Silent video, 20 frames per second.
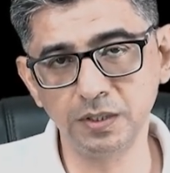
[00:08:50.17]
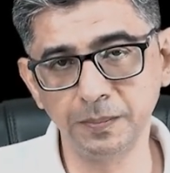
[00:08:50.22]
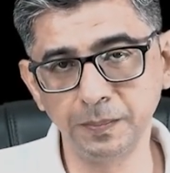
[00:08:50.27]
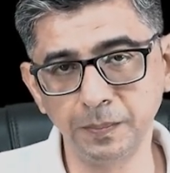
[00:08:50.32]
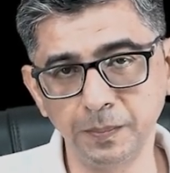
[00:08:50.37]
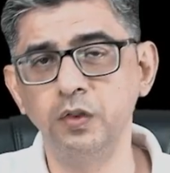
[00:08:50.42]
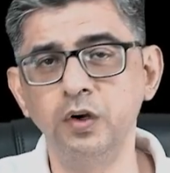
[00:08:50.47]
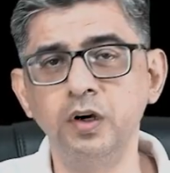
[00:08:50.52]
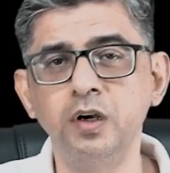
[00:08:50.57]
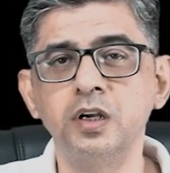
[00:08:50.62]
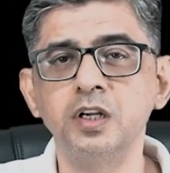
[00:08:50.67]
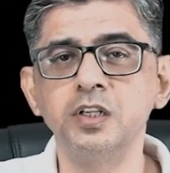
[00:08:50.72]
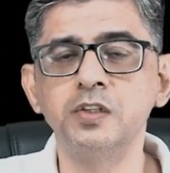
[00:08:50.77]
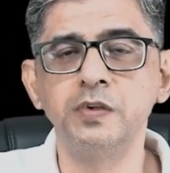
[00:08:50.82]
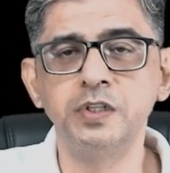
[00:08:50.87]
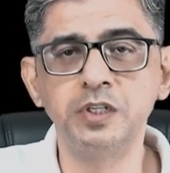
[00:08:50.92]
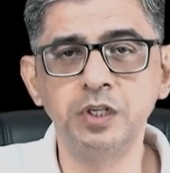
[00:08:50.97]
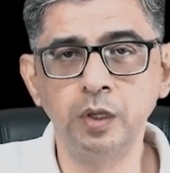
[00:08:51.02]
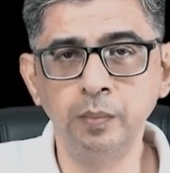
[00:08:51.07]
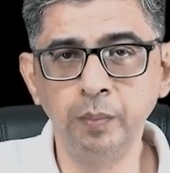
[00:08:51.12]
other drugs
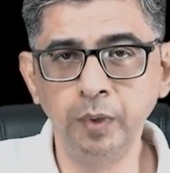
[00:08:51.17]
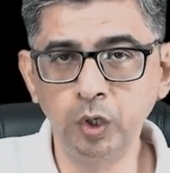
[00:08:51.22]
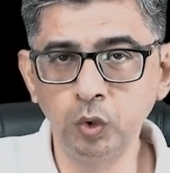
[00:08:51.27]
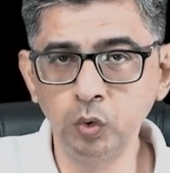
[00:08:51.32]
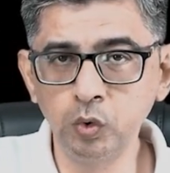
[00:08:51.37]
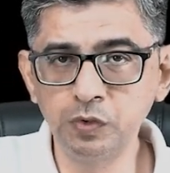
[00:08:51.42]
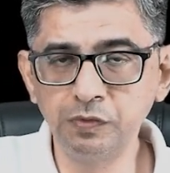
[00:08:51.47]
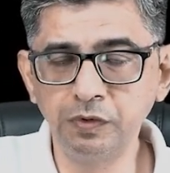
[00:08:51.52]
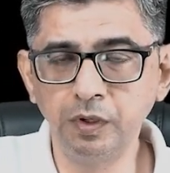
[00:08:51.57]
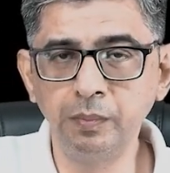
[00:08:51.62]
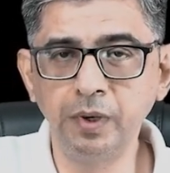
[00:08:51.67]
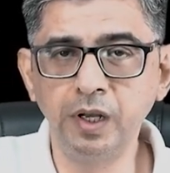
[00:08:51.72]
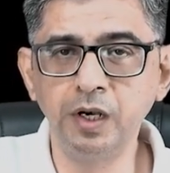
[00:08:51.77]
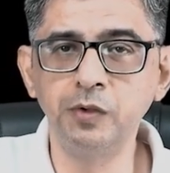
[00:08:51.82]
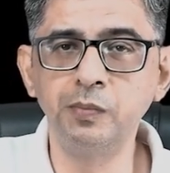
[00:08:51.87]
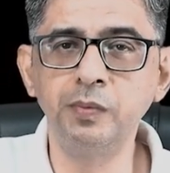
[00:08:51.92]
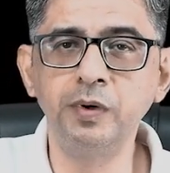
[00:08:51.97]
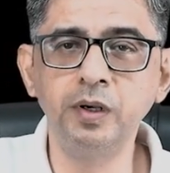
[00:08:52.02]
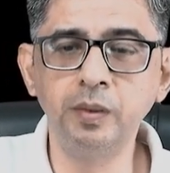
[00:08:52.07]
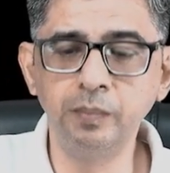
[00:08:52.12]
which can be used for
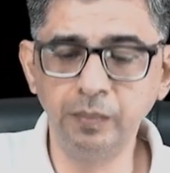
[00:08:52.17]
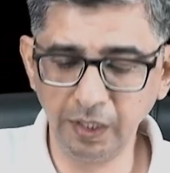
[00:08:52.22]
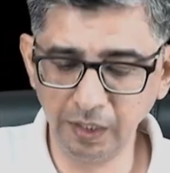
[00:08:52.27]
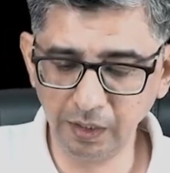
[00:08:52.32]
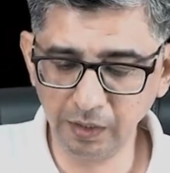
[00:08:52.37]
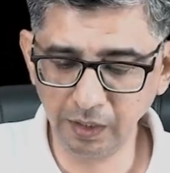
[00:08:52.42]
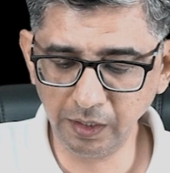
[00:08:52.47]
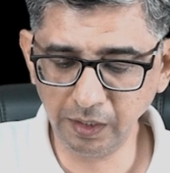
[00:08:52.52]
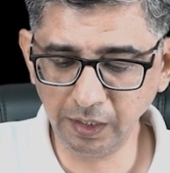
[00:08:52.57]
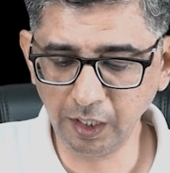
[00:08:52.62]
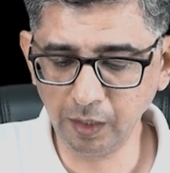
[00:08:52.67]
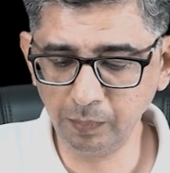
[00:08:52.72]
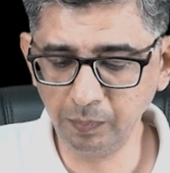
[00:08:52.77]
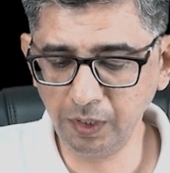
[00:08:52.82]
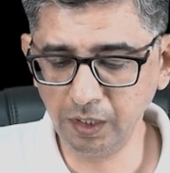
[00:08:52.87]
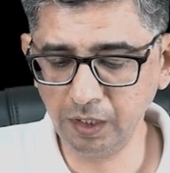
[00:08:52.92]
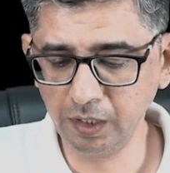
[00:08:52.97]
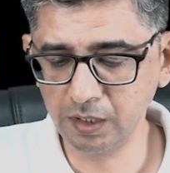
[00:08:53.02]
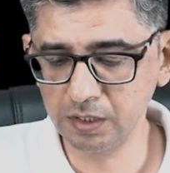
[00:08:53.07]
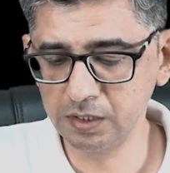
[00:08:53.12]
management of migraine can be
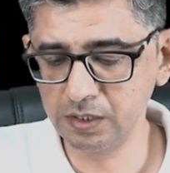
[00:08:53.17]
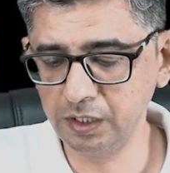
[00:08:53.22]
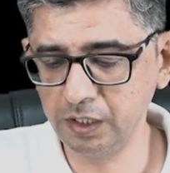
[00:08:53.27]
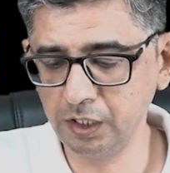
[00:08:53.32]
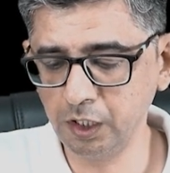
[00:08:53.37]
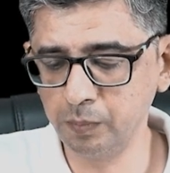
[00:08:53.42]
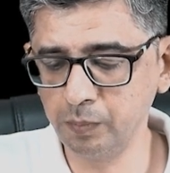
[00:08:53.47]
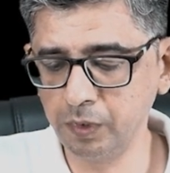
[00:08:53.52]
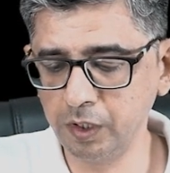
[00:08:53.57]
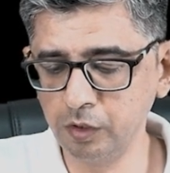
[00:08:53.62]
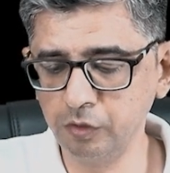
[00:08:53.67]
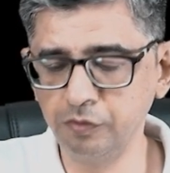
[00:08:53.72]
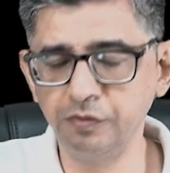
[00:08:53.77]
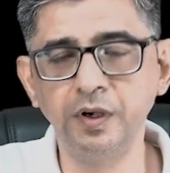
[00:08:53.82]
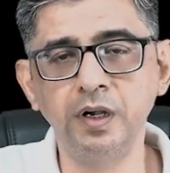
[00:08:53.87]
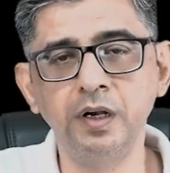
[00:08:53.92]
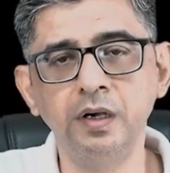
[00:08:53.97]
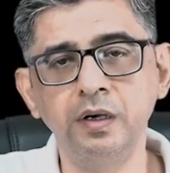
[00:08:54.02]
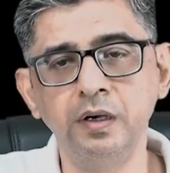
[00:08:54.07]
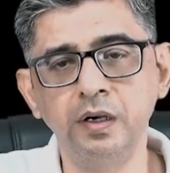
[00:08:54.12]
like
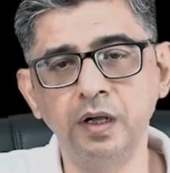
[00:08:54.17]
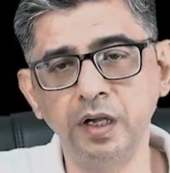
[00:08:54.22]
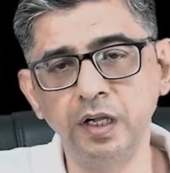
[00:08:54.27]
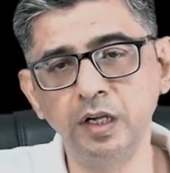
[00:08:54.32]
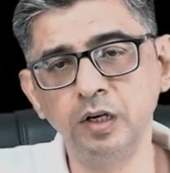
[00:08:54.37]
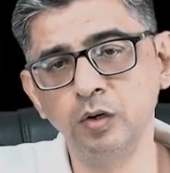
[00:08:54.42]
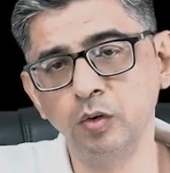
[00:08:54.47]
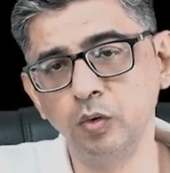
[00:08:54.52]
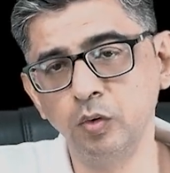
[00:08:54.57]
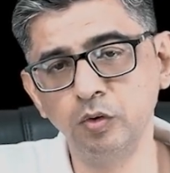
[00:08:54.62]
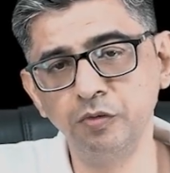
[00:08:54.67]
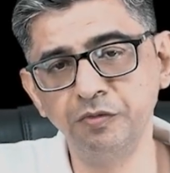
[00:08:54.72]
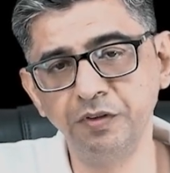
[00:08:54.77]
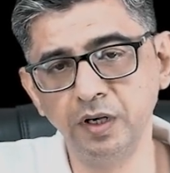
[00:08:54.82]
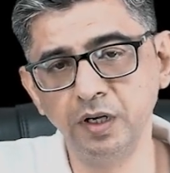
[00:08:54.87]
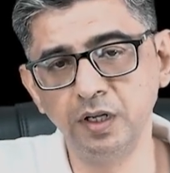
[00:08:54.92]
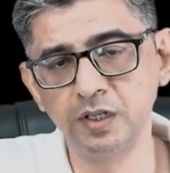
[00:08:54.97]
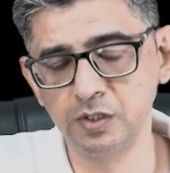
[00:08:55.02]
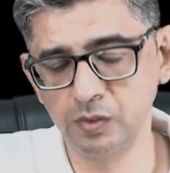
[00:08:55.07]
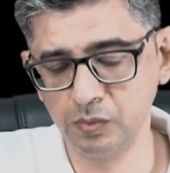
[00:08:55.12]
acetaminophen,
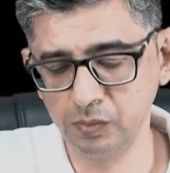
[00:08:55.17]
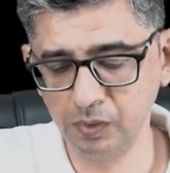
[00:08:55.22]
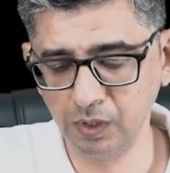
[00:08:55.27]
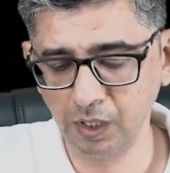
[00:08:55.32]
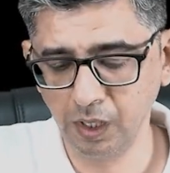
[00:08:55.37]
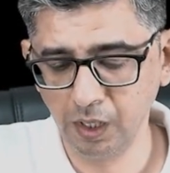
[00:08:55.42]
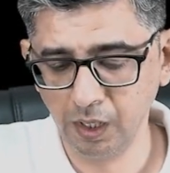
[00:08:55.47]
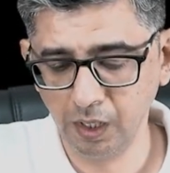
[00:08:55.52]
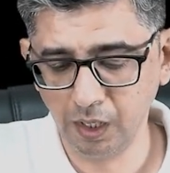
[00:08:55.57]
dichloralphenazone,